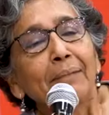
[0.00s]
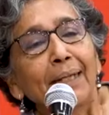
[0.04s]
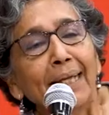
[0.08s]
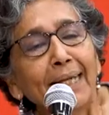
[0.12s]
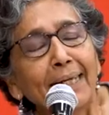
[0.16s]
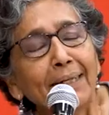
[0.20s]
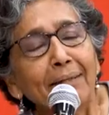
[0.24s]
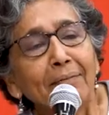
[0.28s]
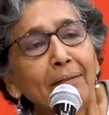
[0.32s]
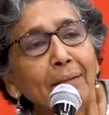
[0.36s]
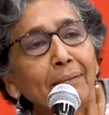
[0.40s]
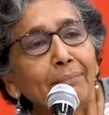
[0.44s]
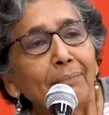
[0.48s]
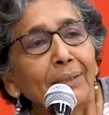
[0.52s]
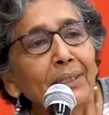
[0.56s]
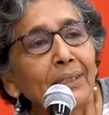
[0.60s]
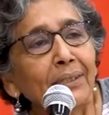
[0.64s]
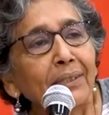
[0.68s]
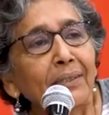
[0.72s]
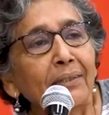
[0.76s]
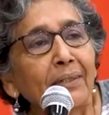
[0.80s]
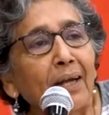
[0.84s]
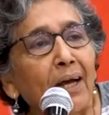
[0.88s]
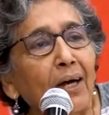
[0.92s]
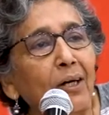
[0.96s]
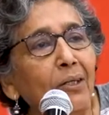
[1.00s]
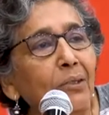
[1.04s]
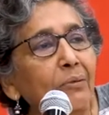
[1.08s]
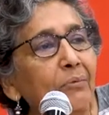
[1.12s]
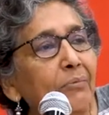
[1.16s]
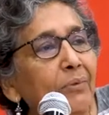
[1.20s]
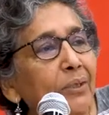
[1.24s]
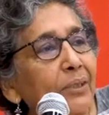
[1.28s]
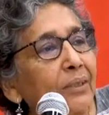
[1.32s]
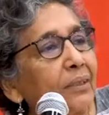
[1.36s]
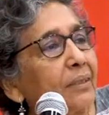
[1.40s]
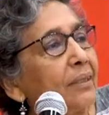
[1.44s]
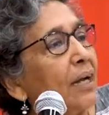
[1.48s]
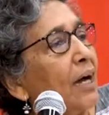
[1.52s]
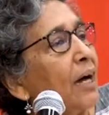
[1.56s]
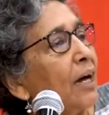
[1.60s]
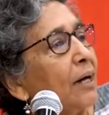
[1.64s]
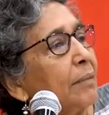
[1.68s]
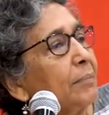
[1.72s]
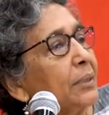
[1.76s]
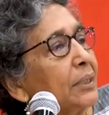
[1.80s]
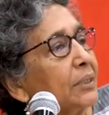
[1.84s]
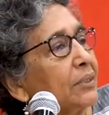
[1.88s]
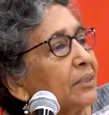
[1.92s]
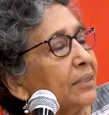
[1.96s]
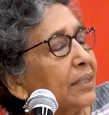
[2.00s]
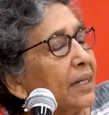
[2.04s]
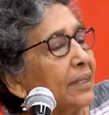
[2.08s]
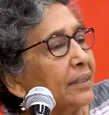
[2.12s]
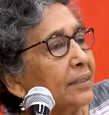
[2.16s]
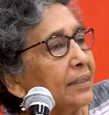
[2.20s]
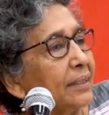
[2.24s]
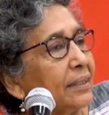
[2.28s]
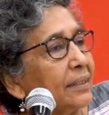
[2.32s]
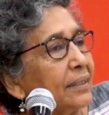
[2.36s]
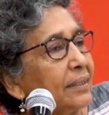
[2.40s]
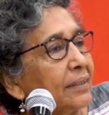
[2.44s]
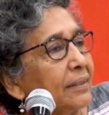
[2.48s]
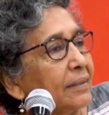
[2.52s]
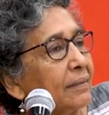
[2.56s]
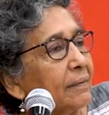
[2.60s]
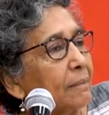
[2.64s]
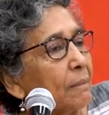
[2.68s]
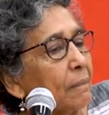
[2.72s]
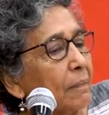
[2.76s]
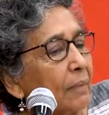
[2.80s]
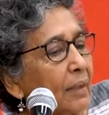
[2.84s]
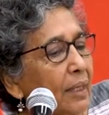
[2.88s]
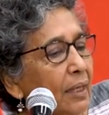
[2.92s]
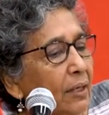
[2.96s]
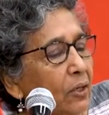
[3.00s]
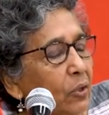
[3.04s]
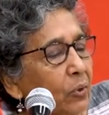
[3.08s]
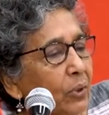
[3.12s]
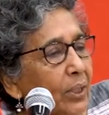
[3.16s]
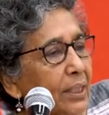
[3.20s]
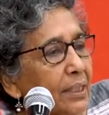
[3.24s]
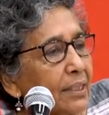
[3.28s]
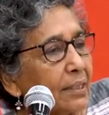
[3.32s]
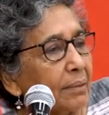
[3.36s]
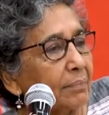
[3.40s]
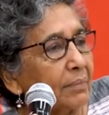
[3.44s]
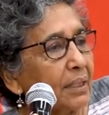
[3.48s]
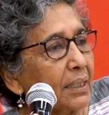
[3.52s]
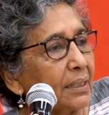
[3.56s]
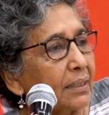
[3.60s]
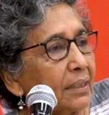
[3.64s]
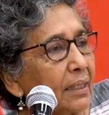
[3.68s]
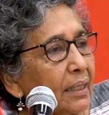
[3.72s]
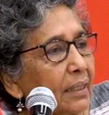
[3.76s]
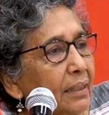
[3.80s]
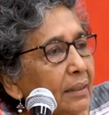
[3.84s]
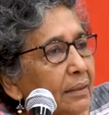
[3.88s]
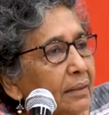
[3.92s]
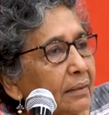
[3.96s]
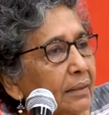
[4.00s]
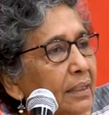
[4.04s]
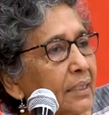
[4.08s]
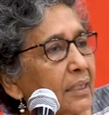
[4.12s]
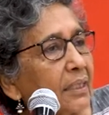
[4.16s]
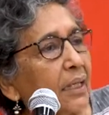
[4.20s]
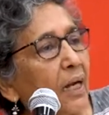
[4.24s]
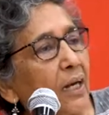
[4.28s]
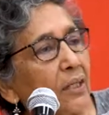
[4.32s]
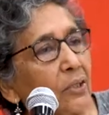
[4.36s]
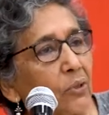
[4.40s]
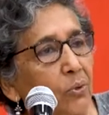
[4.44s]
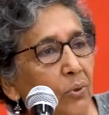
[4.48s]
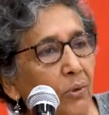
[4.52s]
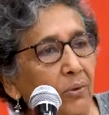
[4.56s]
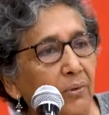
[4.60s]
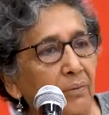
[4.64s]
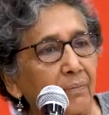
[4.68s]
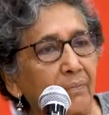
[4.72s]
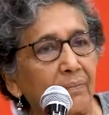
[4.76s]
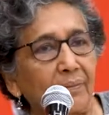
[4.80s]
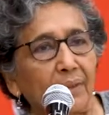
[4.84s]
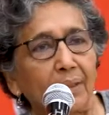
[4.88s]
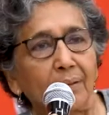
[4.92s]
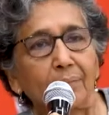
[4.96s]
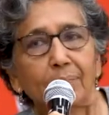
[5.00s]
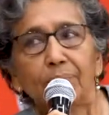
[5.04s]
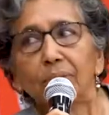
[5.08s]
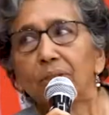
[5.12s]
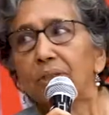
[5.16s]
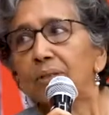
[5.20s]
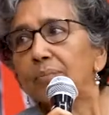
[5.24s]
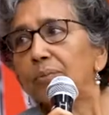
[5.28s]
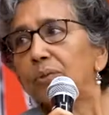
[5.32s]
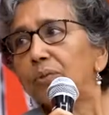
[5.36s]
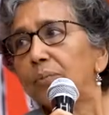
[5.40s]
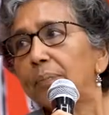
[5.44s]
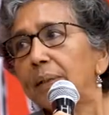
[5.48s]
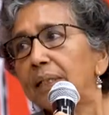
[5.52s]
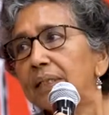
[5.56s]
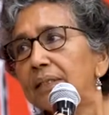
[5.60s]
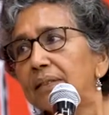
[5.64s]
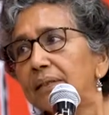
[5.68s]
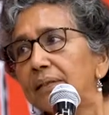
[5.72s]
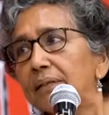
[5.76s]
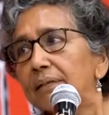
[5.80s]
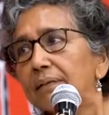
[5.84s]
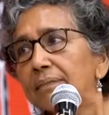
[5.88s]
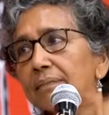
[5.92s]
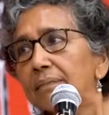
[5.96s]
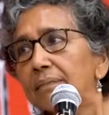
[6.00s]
Anyway, Mr. Rao would arbitrarily look at something saying, this can't go, and put his blue pencil.